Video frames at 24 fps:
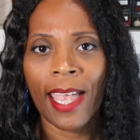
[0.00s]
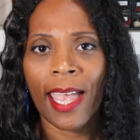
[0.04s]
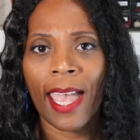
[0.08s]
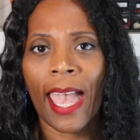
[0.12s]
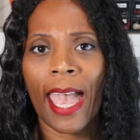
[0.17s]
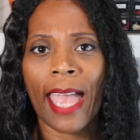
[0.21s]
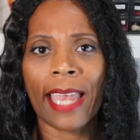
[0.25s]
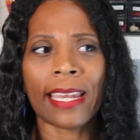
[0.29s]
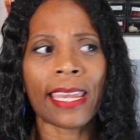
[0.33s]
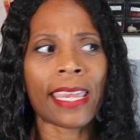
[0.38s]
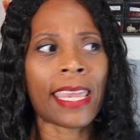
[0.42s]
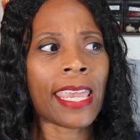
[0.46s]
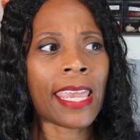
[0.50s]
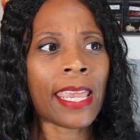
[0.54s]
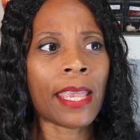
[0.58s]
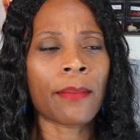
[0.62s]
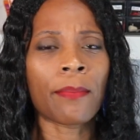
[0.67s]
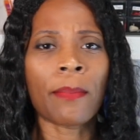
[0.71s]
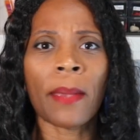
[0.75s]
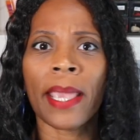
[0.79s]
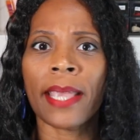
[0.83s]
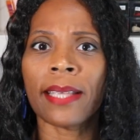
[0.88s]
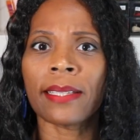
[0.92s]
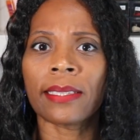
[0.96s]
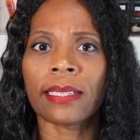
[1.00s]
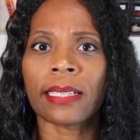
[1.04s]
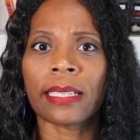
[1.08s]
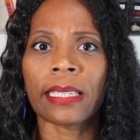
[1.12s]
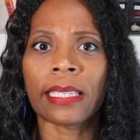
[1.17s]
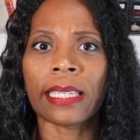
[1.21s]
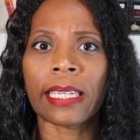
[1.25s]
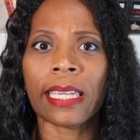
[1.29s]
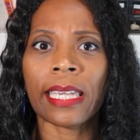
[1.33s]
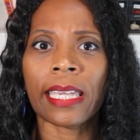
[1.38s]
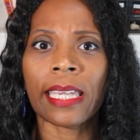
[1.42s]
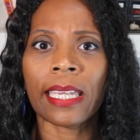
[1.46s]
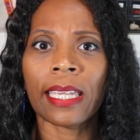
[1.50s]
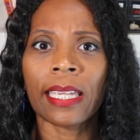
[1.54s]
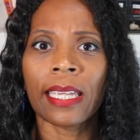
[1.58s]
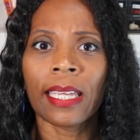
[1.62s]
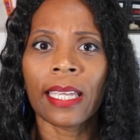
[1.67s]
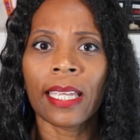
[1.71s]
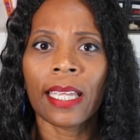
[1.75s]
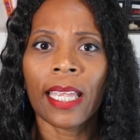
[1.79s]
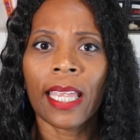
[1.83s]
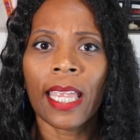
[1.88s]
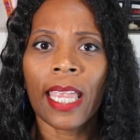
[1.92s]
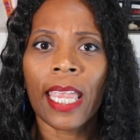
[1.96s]
And he
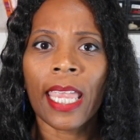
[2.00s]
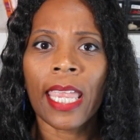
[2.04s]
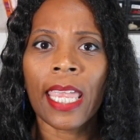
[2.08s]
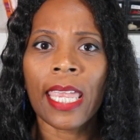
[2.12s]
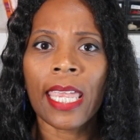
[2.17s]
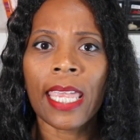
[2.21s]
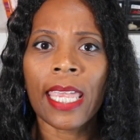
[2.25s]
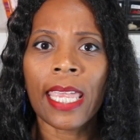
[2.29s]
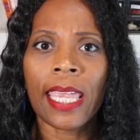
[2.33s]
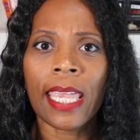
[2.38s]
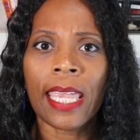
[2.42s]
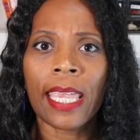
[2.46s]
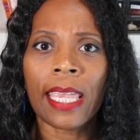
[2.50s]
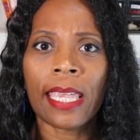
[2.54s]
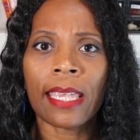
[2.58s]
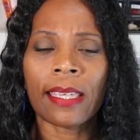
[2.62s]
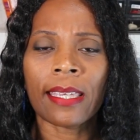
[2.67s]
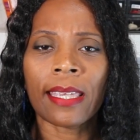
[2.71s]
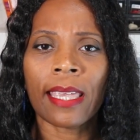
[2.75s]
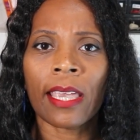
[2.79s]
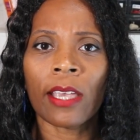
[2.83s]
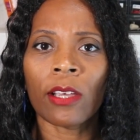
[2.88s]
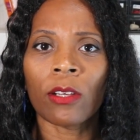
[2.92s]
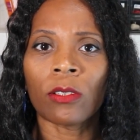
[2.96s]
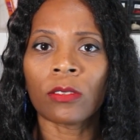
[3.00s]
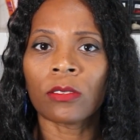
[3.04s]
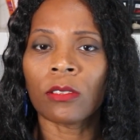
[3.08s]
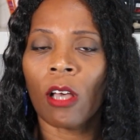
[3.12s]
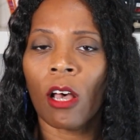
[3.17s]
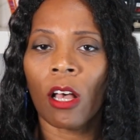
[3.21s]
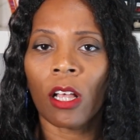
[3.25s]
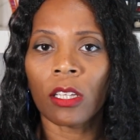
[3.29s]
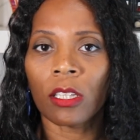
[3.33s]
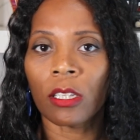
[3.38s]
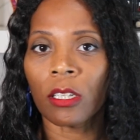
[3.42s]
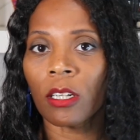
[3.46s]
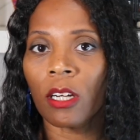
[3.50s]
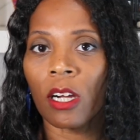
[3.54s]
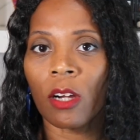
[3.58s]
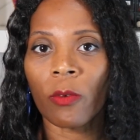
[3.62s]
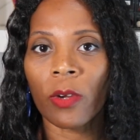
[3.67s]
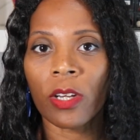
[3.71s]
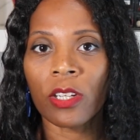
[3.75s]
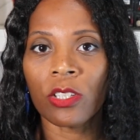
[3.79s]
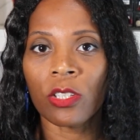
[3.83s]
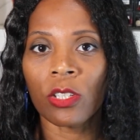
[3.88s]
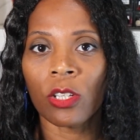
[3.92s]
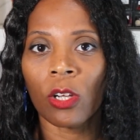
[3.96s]
he killed all her
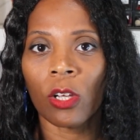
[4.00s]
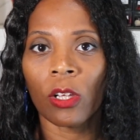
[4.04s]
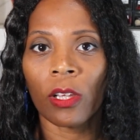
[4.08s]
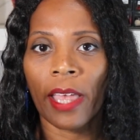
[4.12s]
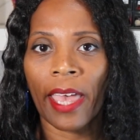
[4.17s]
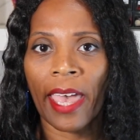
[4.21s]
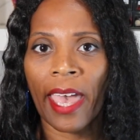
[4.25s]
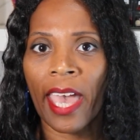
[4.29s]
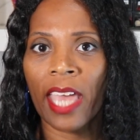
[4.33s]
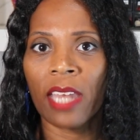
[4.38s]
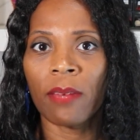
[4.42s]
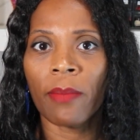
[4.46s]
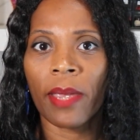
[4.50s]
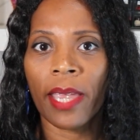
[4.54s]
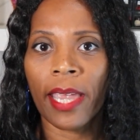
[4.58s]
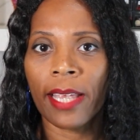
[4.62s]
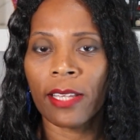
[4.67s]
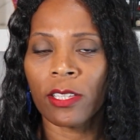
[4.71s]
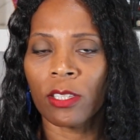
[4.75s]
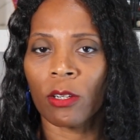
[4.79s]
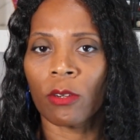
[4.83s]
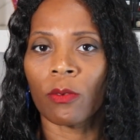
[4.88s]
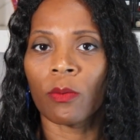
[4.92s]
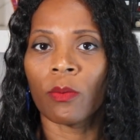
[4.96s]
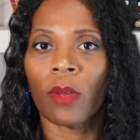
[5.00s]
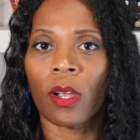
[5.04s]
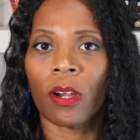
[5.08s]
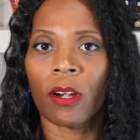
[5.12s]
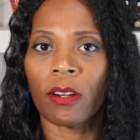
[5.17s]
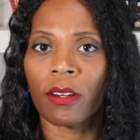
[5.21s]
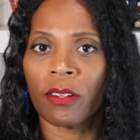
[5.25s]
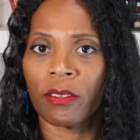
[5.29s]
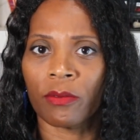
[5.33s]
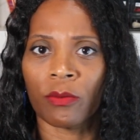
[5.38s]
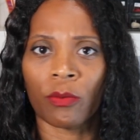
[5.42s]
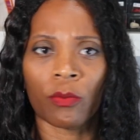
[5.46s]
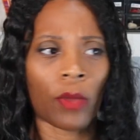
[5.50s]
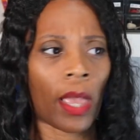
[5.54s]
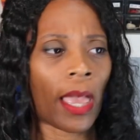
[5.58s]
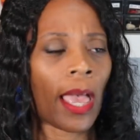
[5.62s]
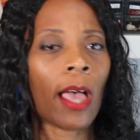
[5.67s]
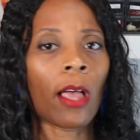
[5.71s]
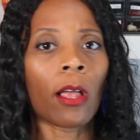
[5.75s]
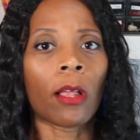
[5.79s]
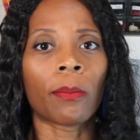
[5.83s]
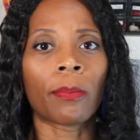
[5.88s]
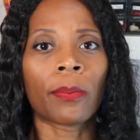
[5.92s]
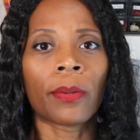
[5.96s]
original handmaids or
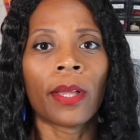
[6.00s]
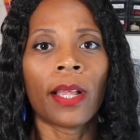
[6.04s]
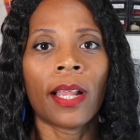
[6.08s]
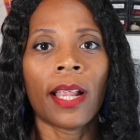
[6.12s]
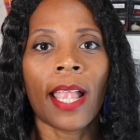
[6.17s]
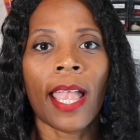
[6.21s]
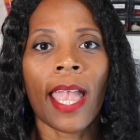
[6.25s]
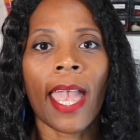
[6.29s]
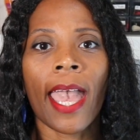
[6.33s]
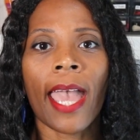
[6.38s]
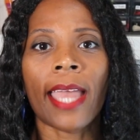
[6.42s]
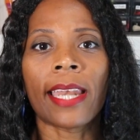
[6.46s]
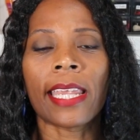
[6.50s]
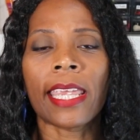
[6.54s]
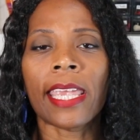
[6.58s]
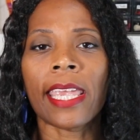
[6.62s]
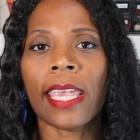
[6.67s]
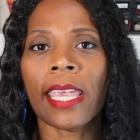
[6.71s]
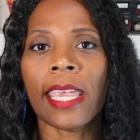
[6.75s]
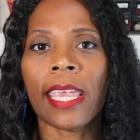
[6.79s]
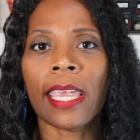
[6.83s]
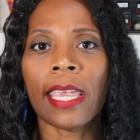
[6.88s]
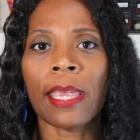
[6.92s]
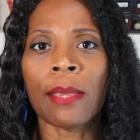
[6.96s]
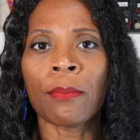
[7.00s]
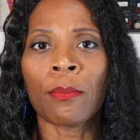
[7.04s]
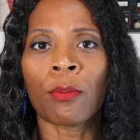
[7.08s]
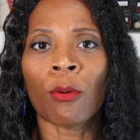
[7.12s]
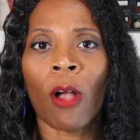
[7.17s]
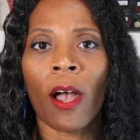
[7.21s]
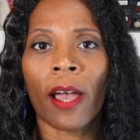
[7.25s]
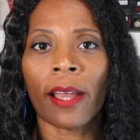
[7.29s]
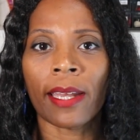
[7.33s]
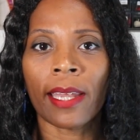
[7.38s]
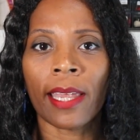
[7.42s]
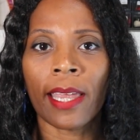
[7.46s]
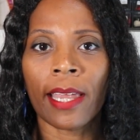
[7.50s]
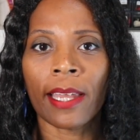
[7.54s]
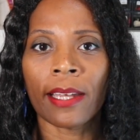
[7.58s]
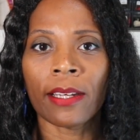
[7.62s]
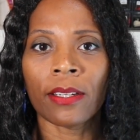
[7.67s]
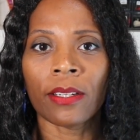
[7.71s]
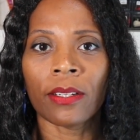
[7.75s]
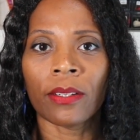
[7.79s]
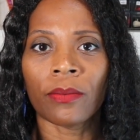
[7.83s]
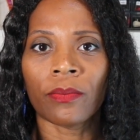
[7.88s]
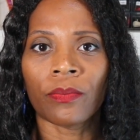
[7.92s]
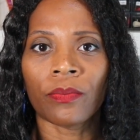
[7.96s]
help, and he brought
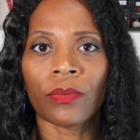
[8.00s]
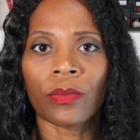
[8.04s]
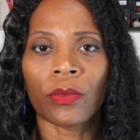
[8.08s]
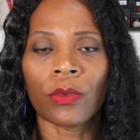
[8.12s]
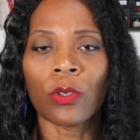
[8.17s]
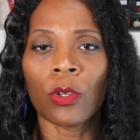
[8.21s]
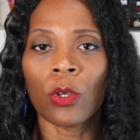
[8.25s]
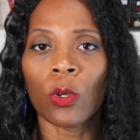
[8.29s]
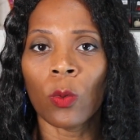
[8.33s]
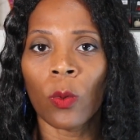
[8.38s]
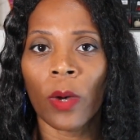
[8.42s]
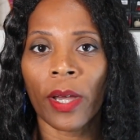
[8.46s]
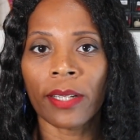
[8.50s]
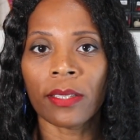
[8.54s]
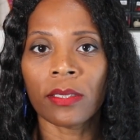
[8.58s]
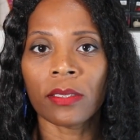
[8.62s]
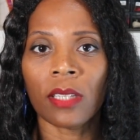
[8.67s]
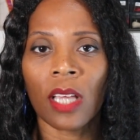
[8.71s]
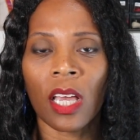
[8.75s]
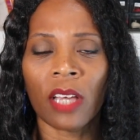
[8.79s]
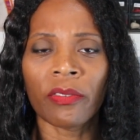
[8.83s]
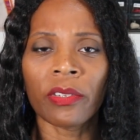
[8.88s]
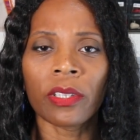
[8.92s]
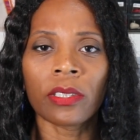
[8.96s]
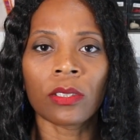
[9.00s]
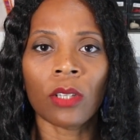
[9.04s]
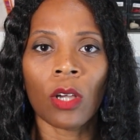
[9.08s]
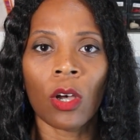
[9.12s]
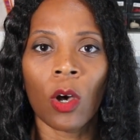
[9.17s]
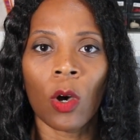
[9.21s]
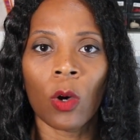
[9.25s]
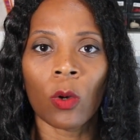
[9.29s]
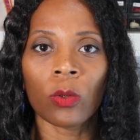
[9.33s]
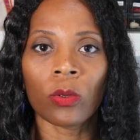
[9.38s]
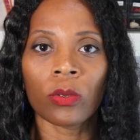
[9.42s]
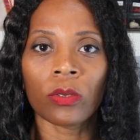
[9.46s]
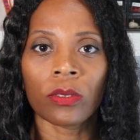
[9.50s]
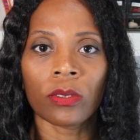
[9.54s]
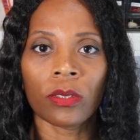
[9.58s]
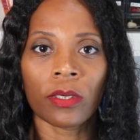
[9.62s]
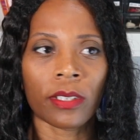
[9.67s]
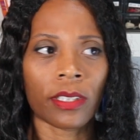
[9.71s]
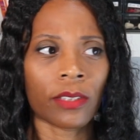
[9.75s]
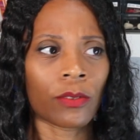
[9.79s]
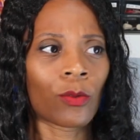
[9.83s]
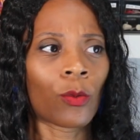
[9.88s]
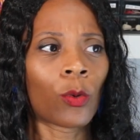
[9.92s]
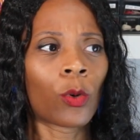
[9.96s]
in new ones of his own
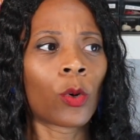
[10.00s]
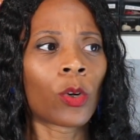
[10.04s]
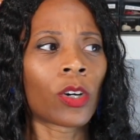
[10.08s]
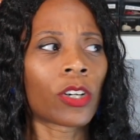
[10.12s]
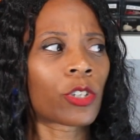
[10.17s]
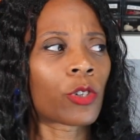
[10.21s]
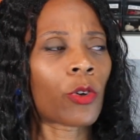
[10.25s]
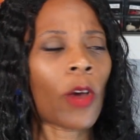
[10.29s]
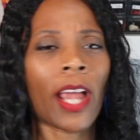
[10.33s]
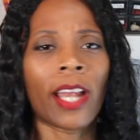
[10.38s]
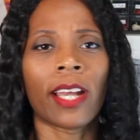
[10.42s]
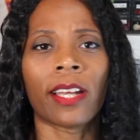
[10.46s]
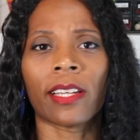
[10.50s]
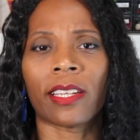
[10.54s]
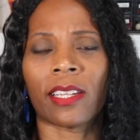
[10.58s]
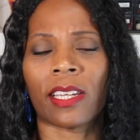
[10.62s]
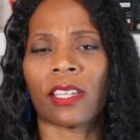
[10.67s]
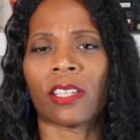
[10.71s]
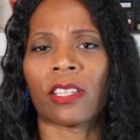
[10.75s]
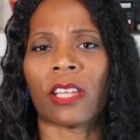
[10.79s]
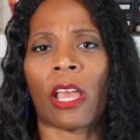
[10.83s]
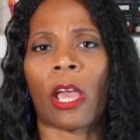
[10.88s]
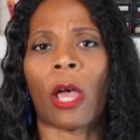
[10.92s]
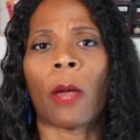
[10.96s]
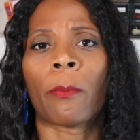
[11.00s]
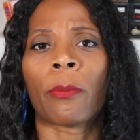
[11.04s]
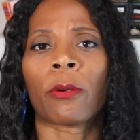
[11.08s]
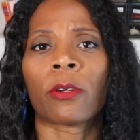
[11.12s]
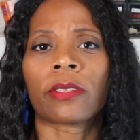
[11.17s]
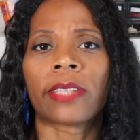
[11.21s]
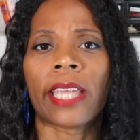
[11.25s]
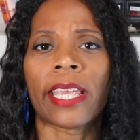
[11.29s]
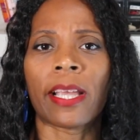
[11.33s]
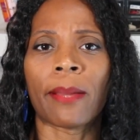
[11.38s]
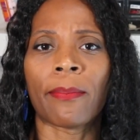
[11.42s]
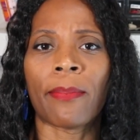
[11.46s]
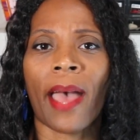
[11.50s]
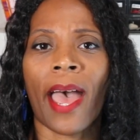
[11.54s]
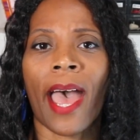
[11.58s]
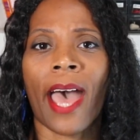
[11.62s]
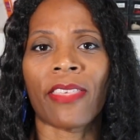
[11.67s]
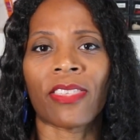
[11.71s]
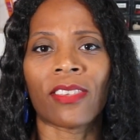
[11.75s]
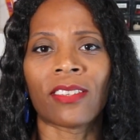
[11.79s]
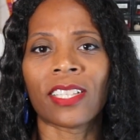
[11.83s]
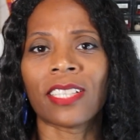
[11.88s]
who are trying to help her take a bath.